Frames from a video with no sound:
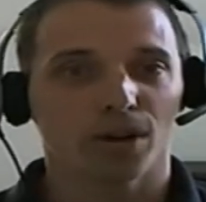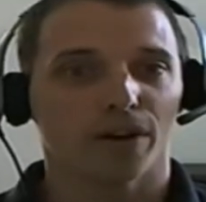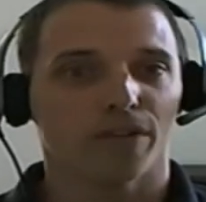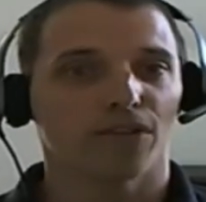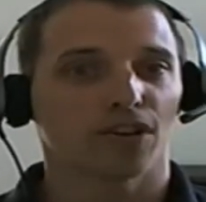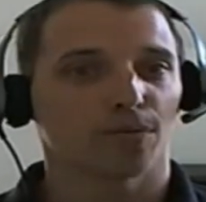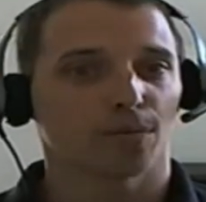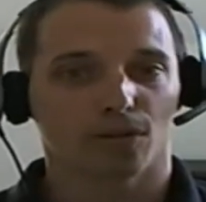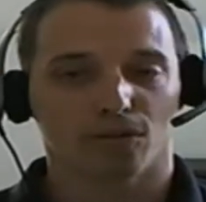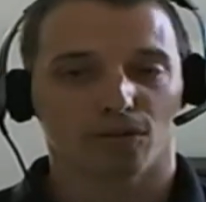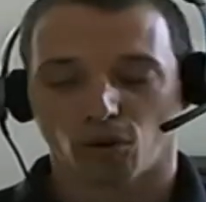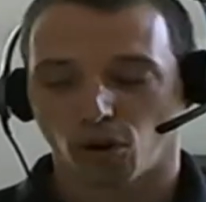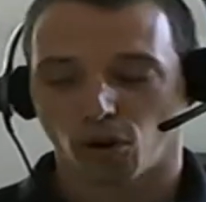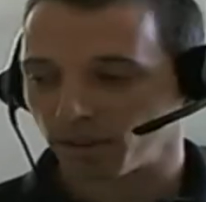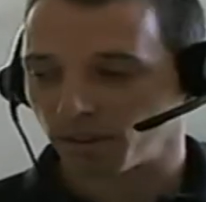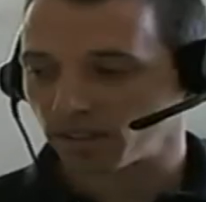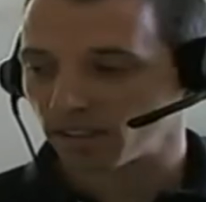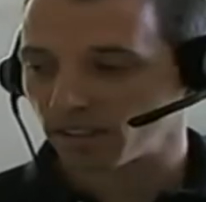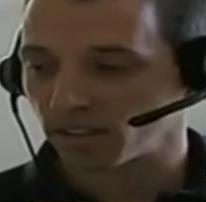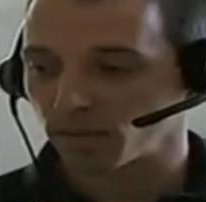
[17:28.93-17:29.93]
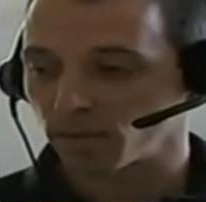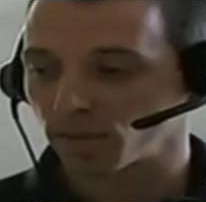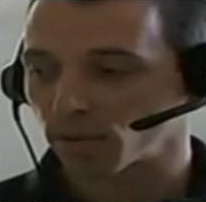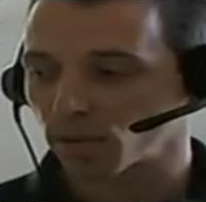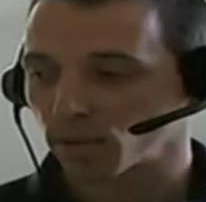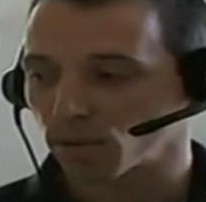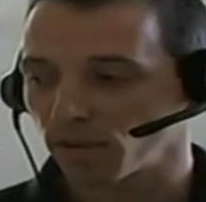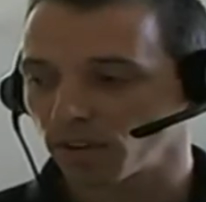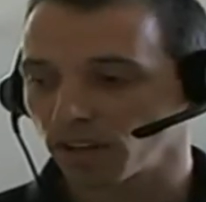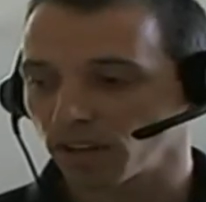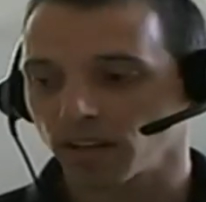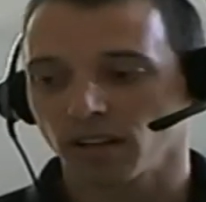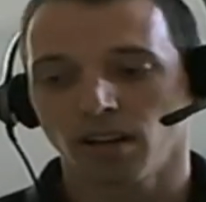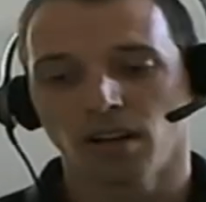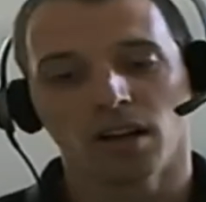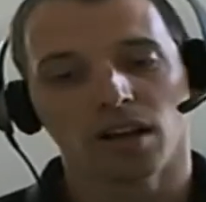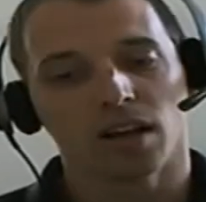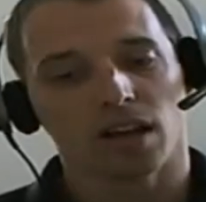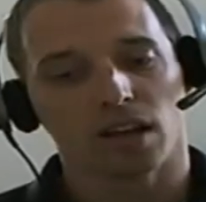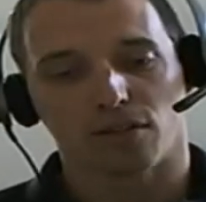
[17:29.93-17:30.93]
if your performance is improving,
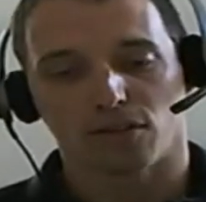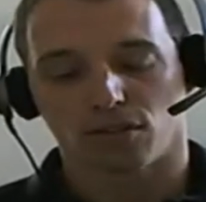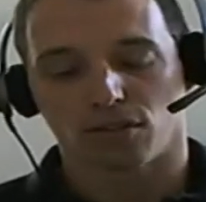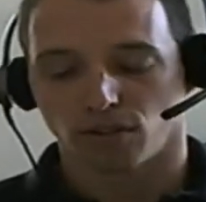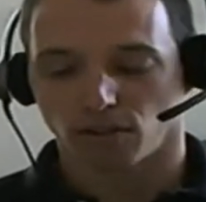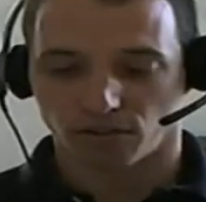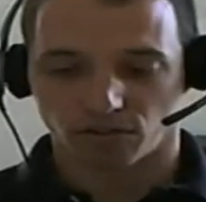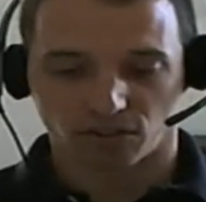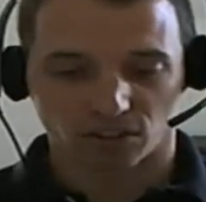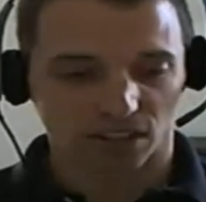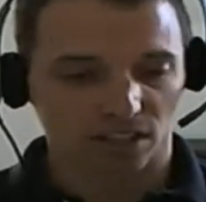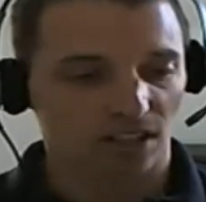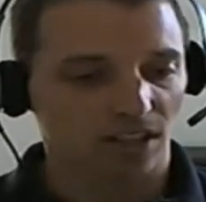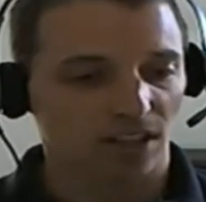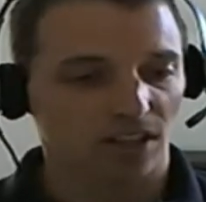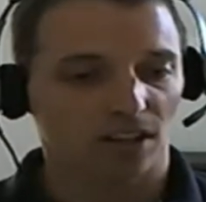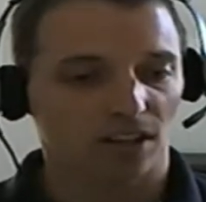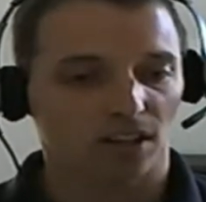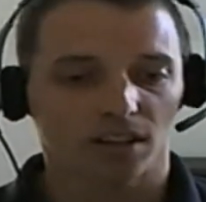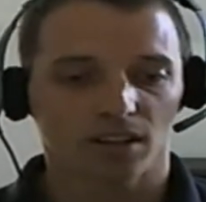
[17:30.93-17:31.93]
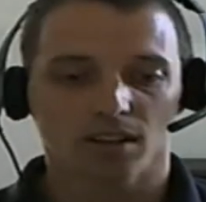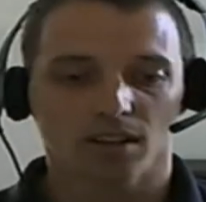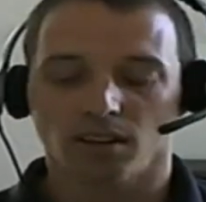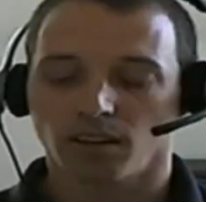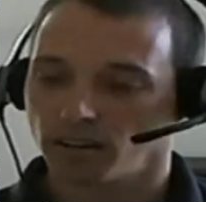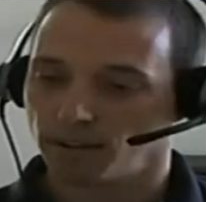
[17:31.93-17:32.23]
if you're feeling good,